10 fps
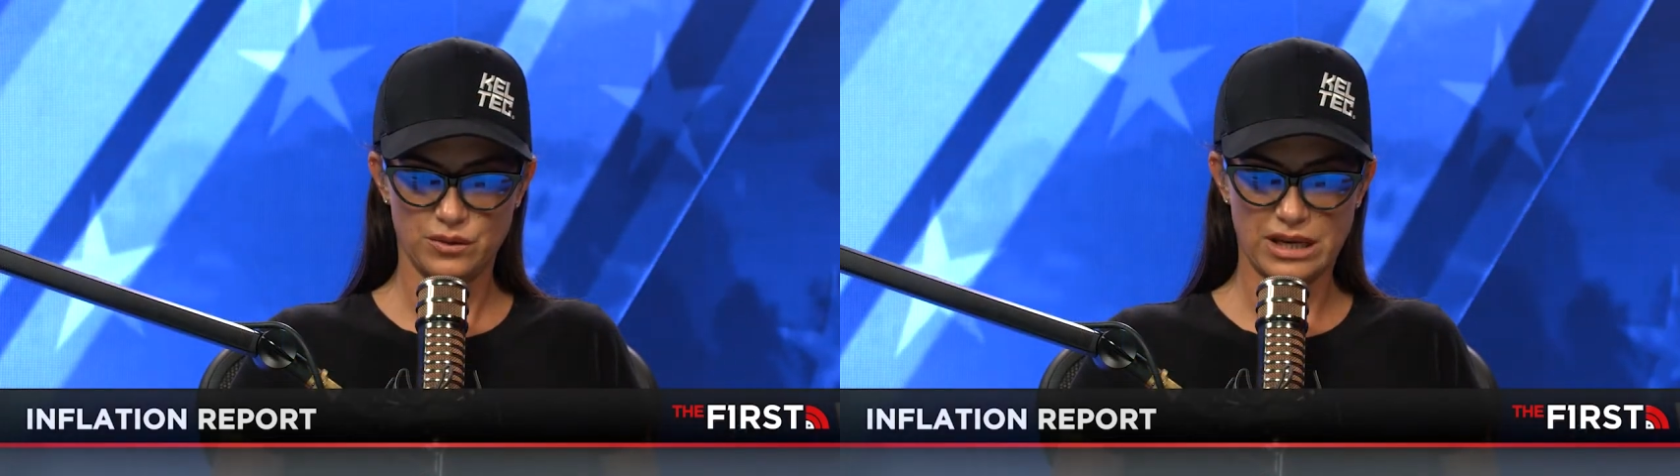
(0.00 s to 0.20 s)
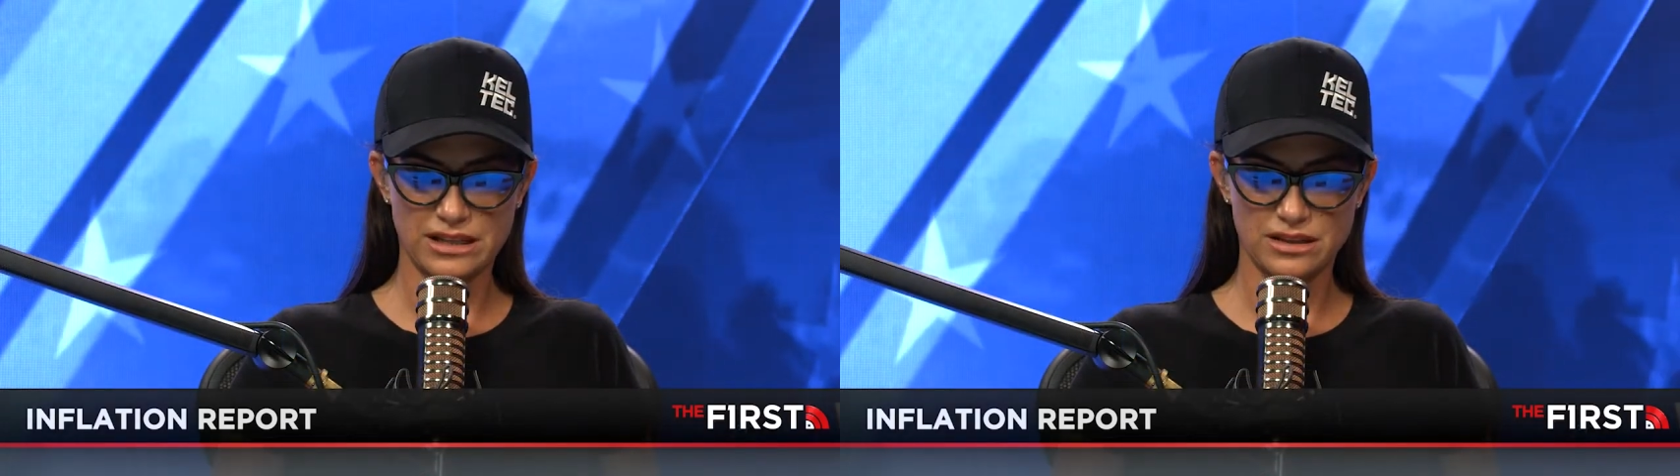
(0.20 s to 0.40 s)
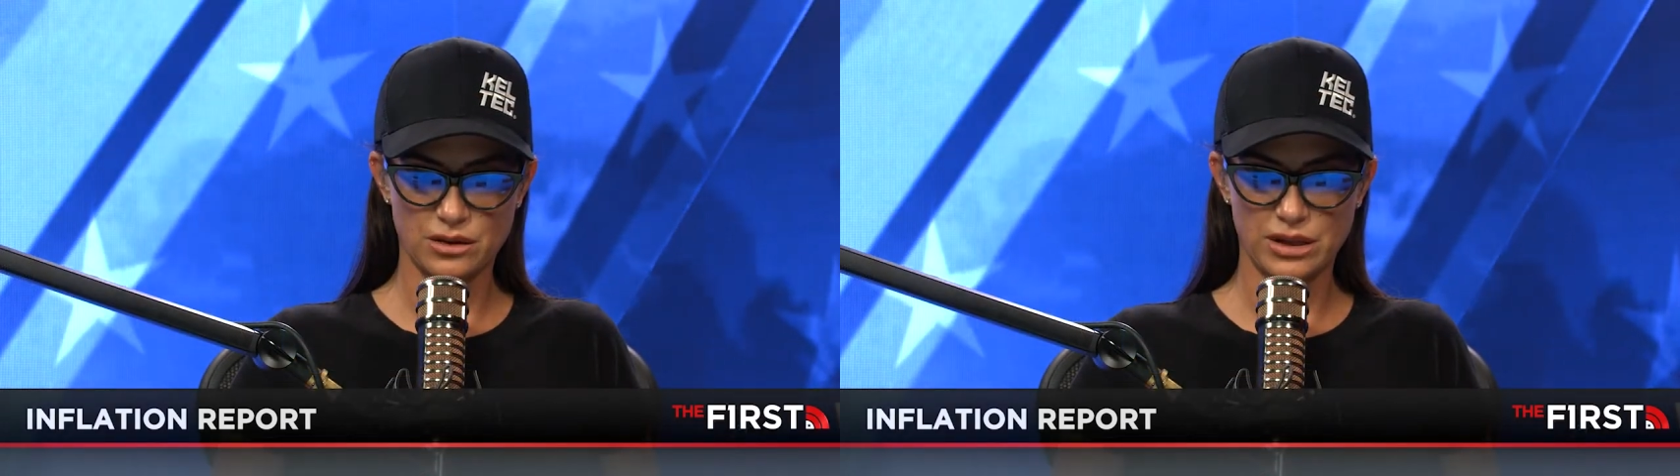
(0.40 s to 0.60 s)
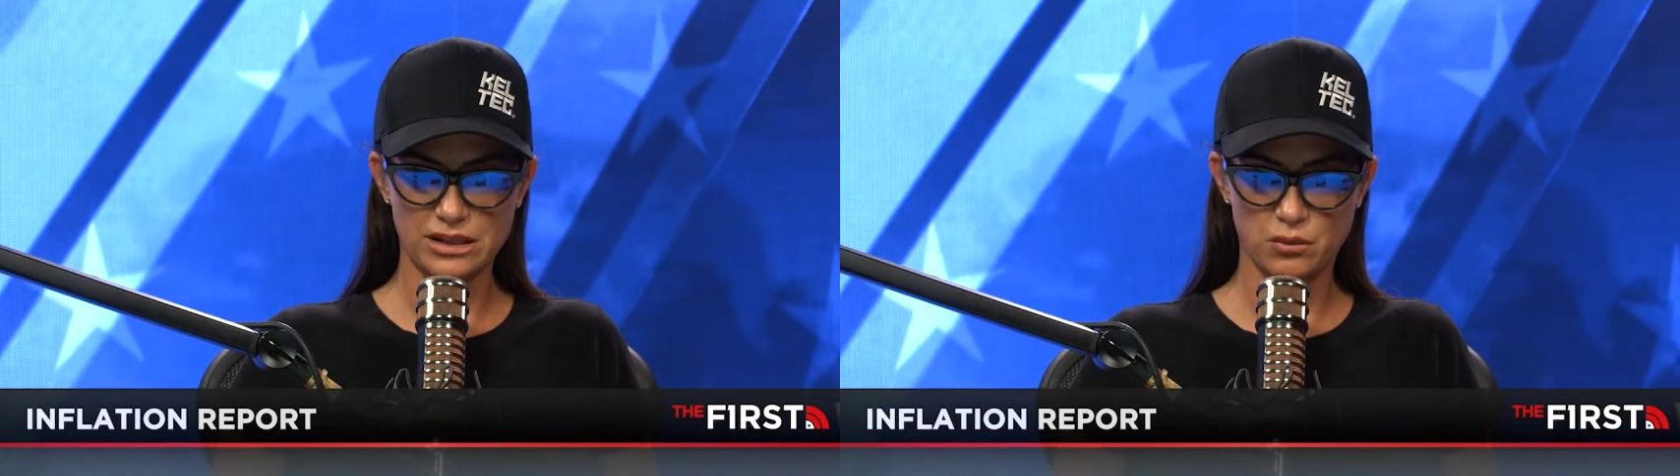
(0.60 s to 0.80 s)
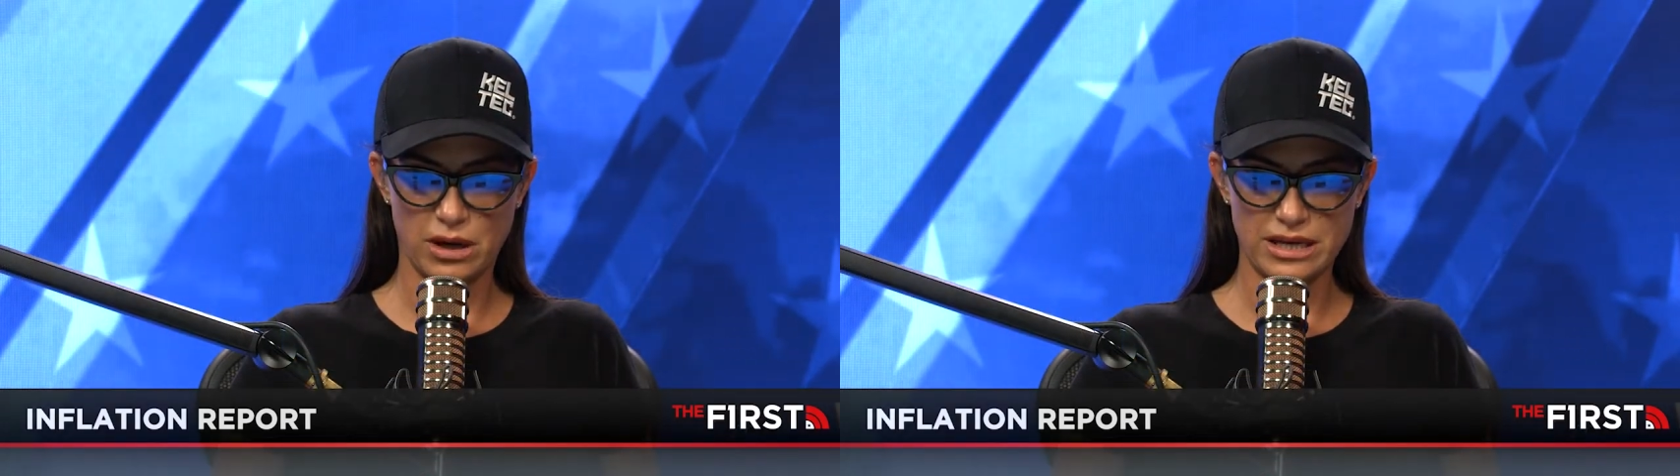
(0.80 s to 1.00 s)

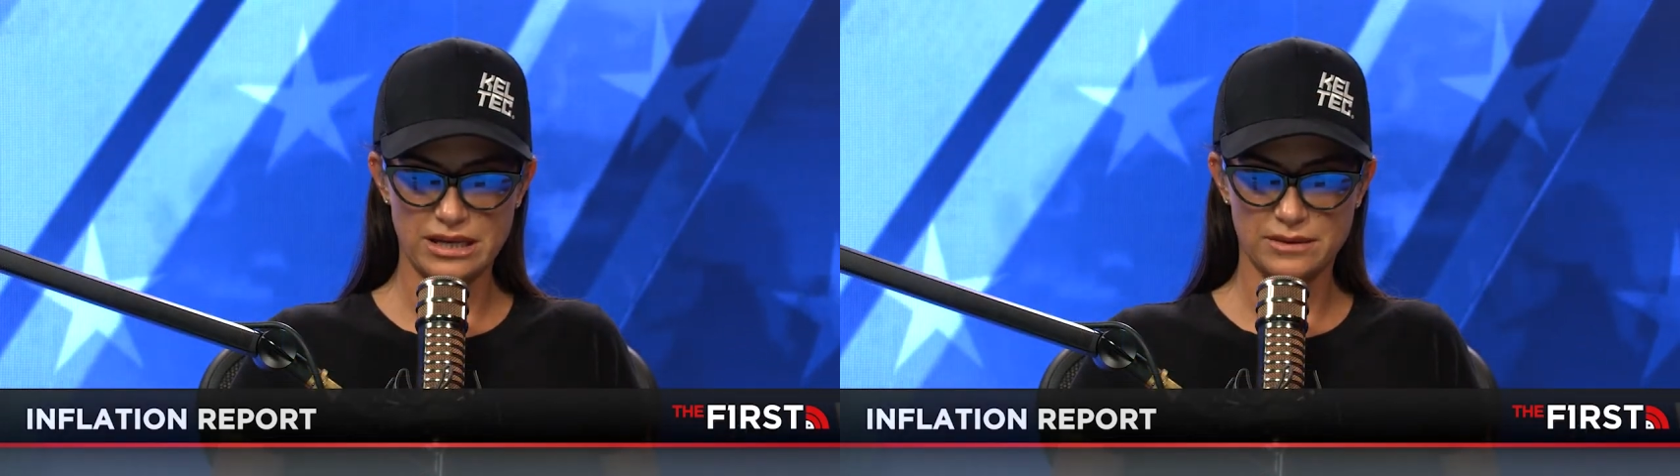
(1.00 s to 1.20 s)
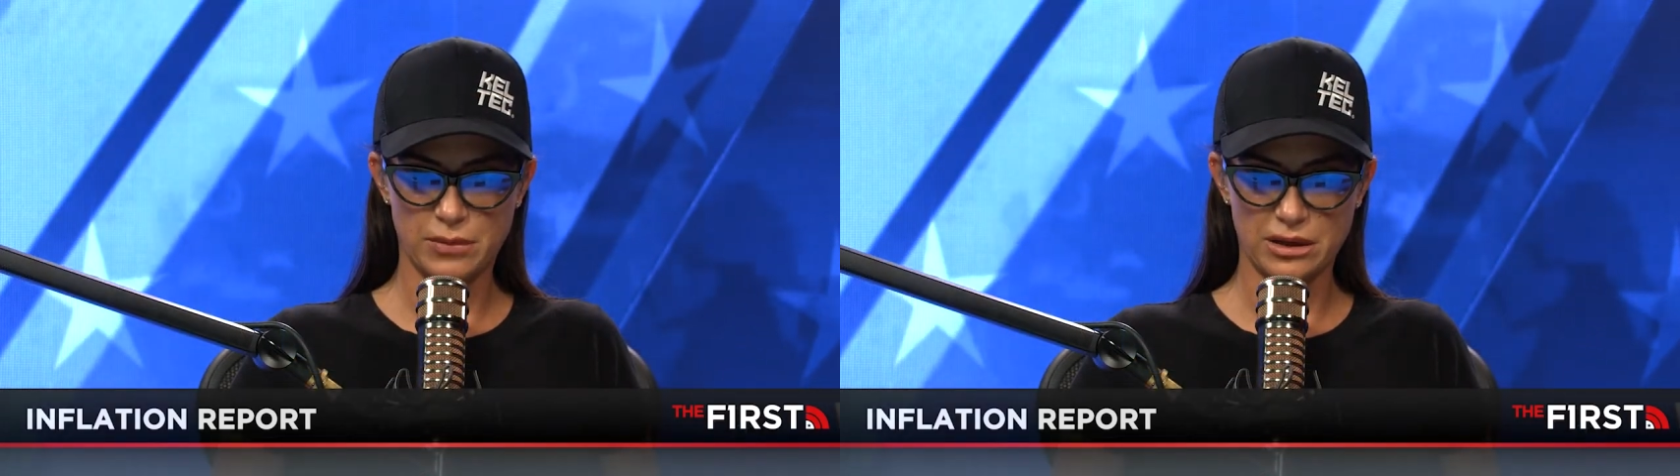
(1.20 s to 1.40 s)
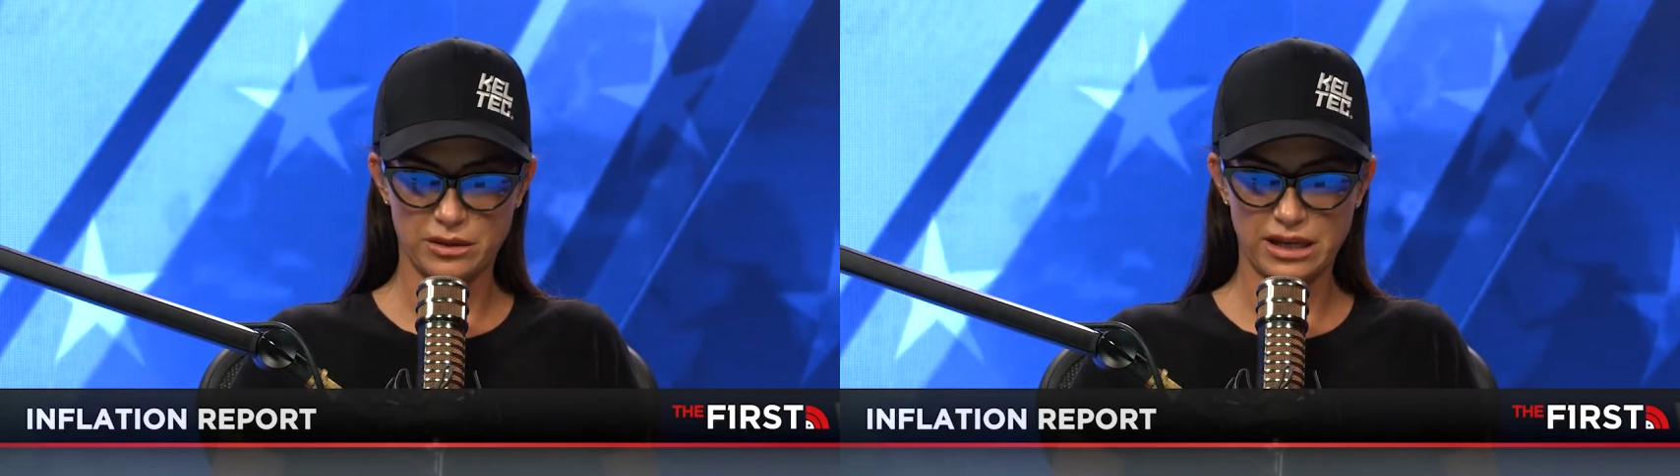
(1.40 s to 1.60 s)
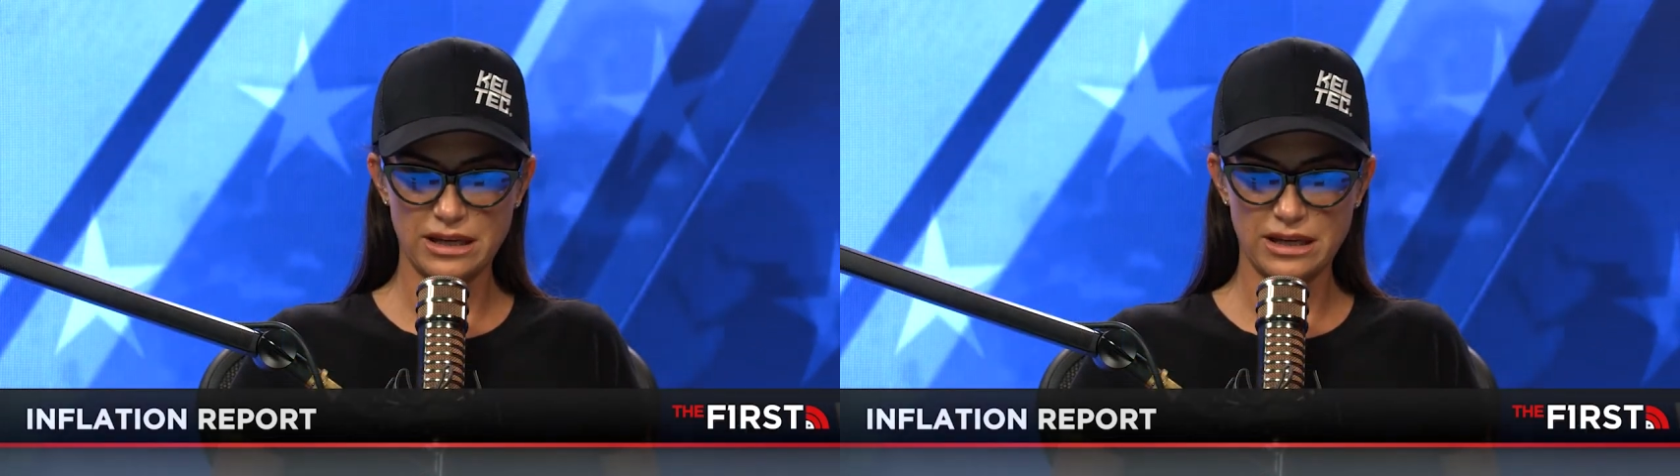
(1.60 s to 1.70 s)
that's why he's asking